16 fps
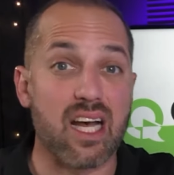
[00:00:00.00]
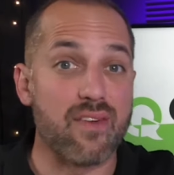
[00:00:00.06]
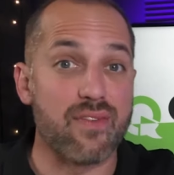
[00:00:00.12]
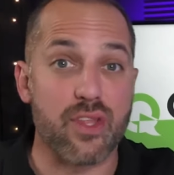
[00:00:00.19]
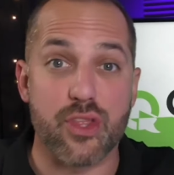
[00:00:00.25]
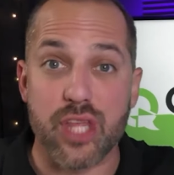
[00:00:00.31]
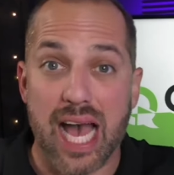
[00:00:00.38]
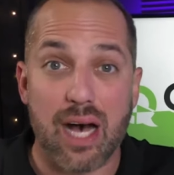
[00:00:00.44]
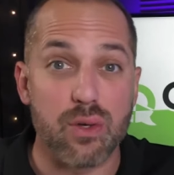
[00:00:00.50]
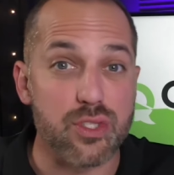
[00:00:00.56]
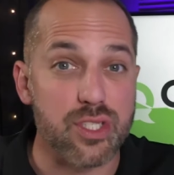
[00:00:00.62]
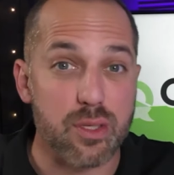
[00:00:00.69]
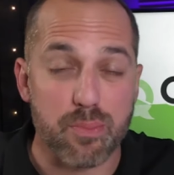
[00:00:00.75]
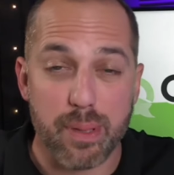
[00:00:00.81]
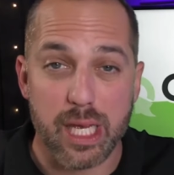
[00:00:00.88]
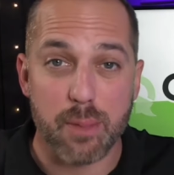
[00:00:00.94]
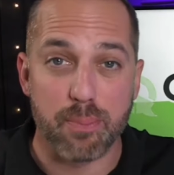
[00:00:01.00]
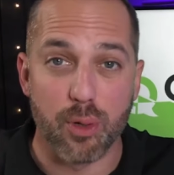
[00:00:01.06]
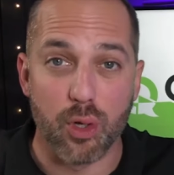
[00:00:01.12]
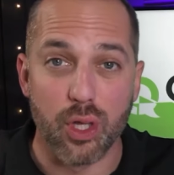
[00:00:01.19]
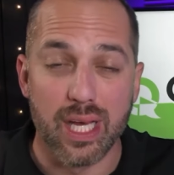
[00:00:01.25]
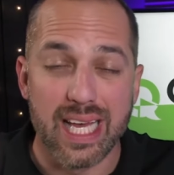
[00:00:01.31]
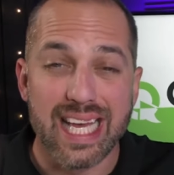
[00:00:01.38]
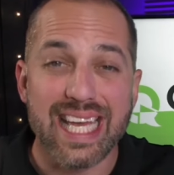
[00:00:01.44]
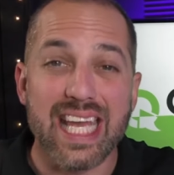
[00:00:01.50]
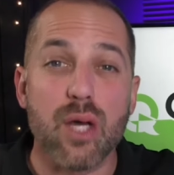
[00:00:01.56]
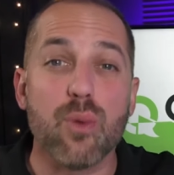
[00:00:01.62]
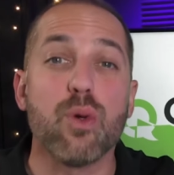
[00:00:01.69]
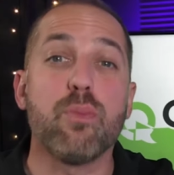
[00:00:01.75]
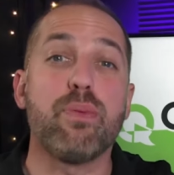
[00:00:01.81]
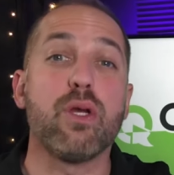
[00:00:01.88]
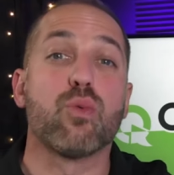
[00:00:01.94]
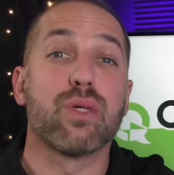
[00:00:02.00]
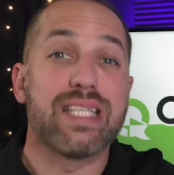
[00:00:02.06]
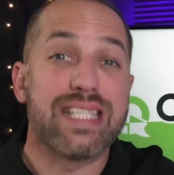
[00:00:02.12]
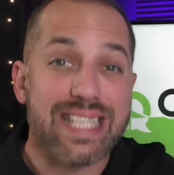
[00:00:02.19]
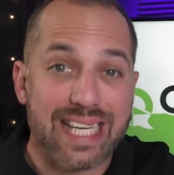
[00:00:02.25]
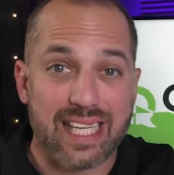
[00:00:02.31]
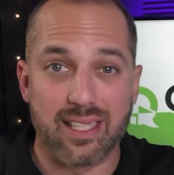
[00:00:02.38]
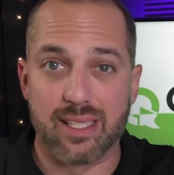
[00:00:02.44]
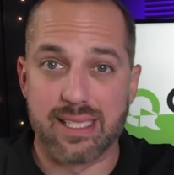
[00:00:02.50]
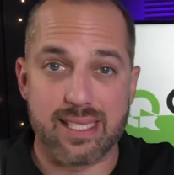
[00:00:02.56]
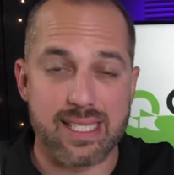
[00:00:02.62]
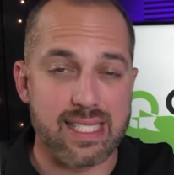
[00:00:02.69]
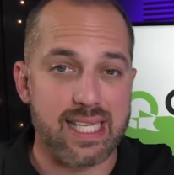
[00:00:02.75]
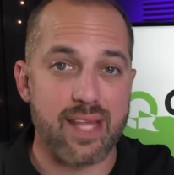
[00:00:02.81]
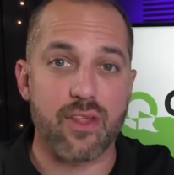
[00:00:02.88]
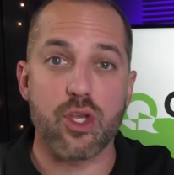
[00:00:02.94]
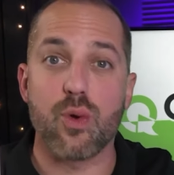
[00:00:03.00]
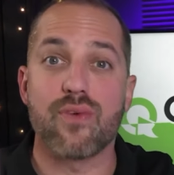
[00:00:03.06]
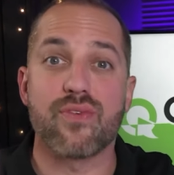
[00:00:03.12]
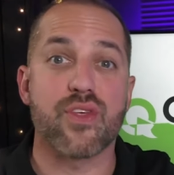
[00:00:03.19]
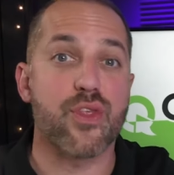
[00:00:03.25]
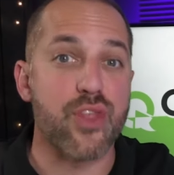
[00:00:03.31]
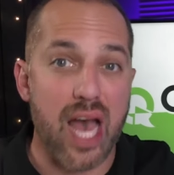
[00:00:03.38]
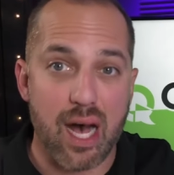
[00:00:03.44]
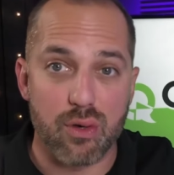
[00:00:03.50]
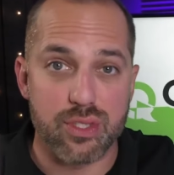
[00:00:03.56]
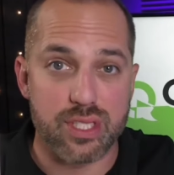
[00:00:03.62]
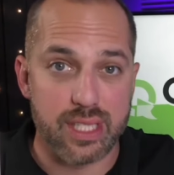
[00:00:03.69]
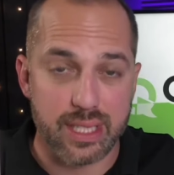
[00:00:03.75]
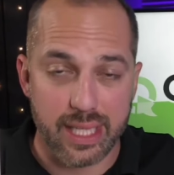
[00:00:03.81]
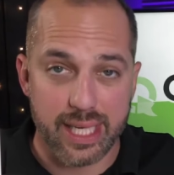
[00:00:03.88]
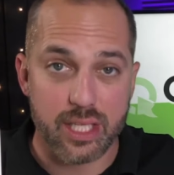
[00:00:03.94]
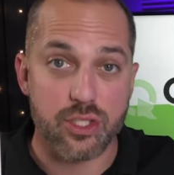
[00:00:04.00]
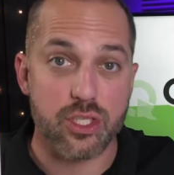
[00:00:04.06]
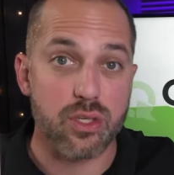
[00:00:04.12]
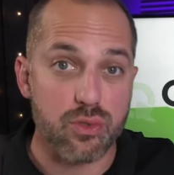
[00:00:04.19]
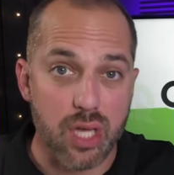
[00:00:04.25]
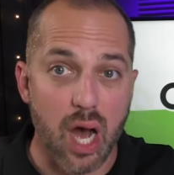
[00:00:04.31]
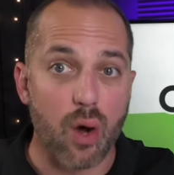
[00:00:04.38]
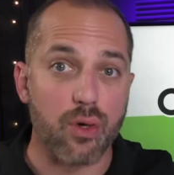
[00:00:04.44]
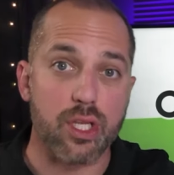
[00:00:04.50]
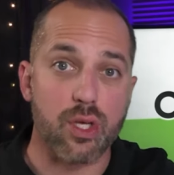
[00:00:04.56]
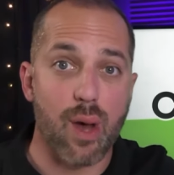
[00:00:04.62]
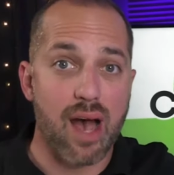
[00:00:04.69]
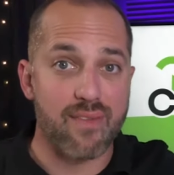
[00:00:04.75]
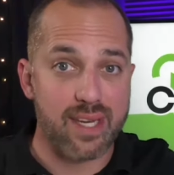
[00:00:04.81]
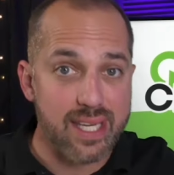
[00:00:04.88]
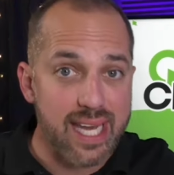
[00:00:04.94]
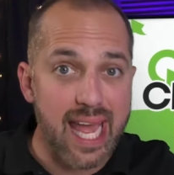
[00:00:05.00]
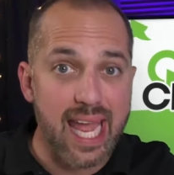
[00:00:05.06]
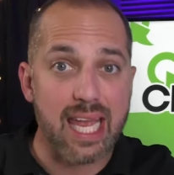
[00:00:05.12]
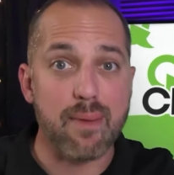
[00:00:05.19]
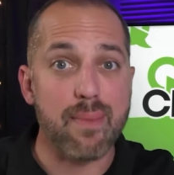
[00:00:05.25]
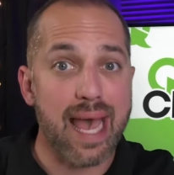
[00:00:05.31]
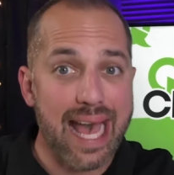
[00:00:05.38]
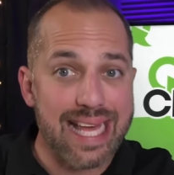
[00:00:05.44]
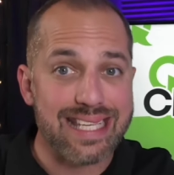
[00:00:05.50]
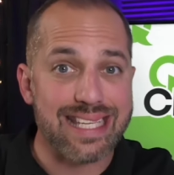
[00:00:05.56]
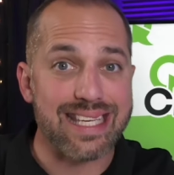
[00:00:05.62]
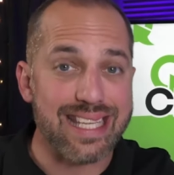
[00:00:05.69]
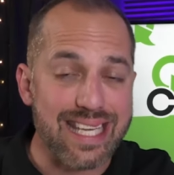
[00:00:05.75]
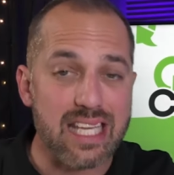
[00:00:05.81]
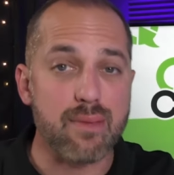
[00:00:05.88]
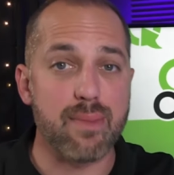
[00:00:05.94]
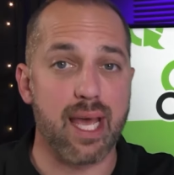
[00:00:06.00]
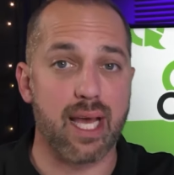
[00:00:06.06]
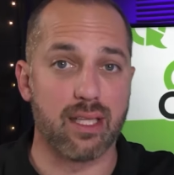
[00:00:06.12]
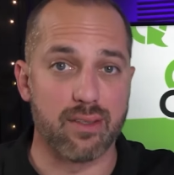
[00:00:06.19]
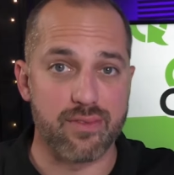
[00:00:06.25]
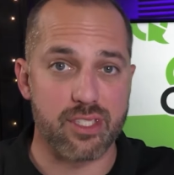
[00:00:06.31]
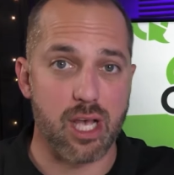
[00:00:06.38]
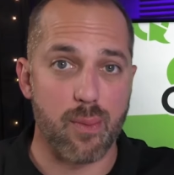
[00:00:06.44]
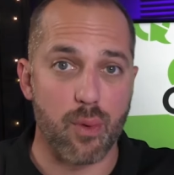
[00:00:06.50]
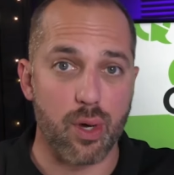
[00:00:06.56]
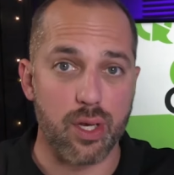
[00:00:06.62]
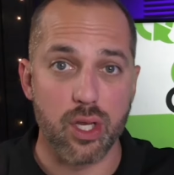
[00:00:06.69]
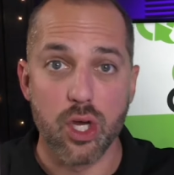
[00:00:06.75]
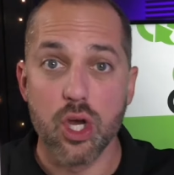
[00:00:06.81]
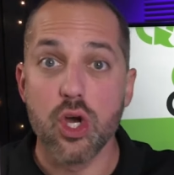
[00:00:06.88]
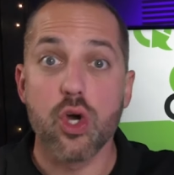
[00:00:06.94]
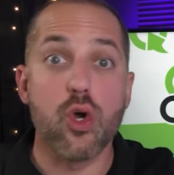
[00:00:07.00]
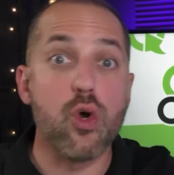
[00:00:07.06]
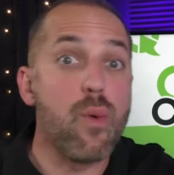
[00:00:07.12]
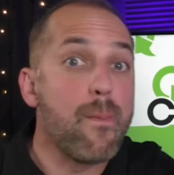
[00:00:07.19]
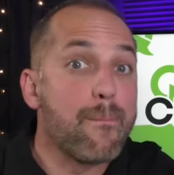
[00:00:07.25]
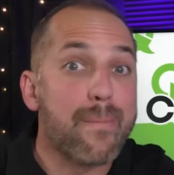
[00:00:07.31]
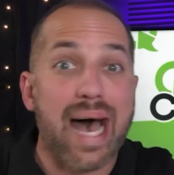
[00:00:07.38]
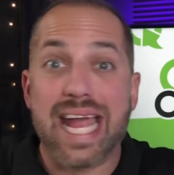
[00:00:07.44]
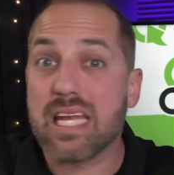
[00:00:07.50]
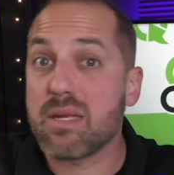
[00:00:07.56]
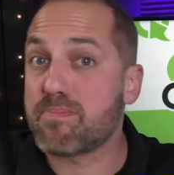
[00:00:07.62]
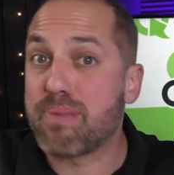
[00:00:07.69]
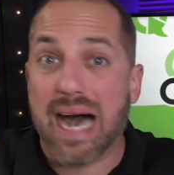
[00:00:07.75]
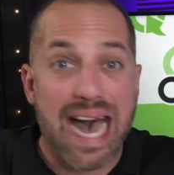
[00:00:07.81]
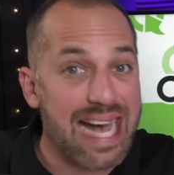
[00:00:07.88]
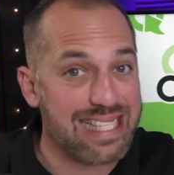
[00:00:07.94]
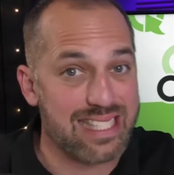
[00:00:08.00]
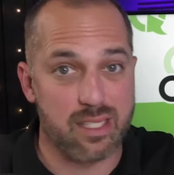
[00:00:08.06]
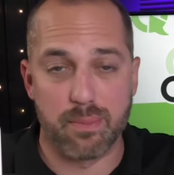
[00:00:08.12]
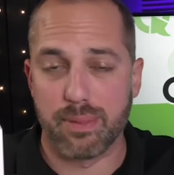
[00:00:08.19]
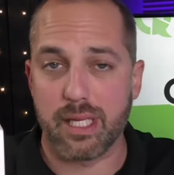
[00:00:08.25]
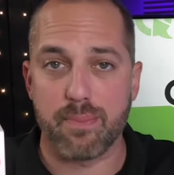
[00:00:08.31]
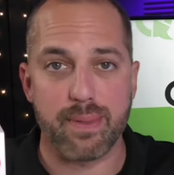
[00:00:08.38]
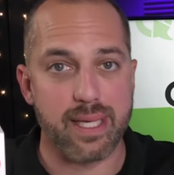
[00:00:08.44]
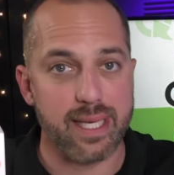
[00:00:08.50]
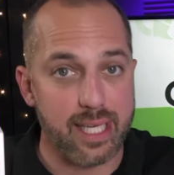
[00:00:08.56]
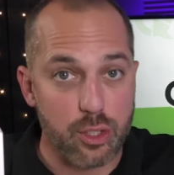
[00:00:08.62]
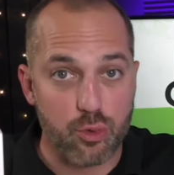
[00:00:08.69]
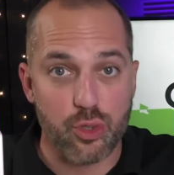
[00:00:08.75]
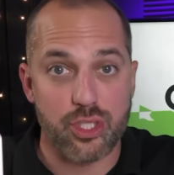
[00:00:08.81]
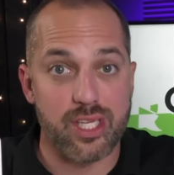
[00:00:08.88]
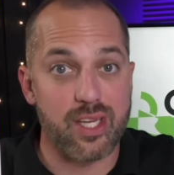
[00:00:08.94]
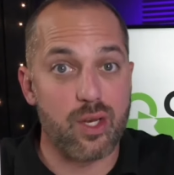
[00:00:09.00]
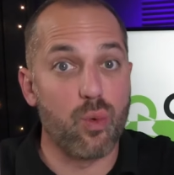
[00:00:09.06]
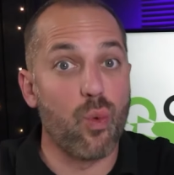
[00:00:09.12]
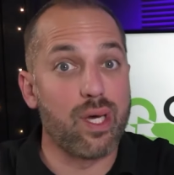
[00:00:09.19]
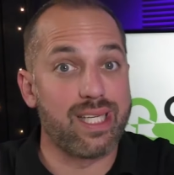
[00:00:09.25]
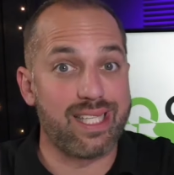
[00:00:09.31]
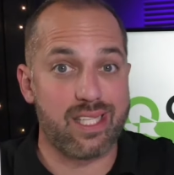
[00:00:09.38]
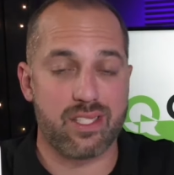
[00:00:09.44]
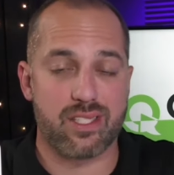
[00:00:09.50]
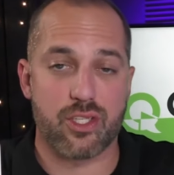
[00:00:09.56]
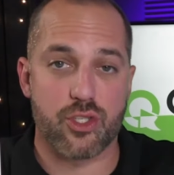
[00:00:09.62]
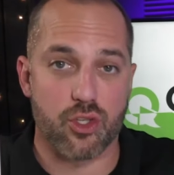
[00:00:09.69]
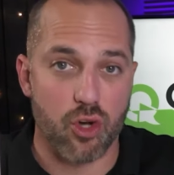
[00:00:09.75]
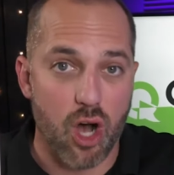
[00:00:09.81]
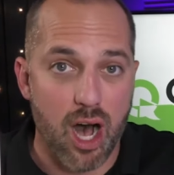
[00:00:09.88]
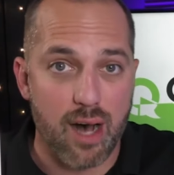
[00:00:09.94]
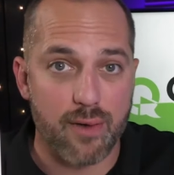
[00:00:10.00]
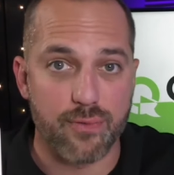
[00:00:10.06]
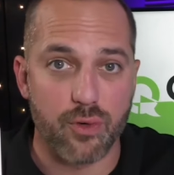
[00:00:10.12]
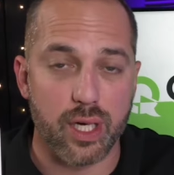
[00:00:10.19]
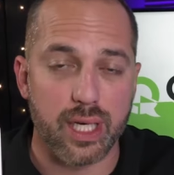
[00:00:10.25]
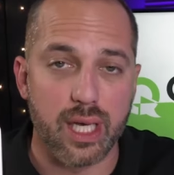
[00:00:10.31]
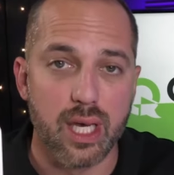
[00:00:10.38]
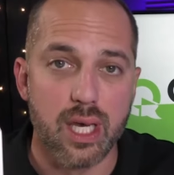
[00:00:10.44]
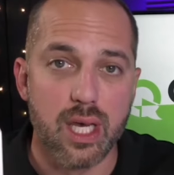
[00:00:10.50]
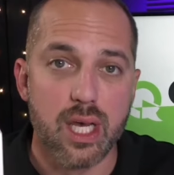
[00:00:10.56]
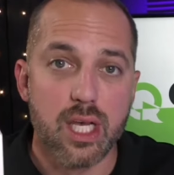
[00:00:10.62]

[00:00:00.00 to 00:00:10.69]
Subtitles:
of 1,000 people, it would be ridiculous to say that you have 1,000 leads. You don't. You have a name and an email of someone who might possibly be interested in what it is that you're offering.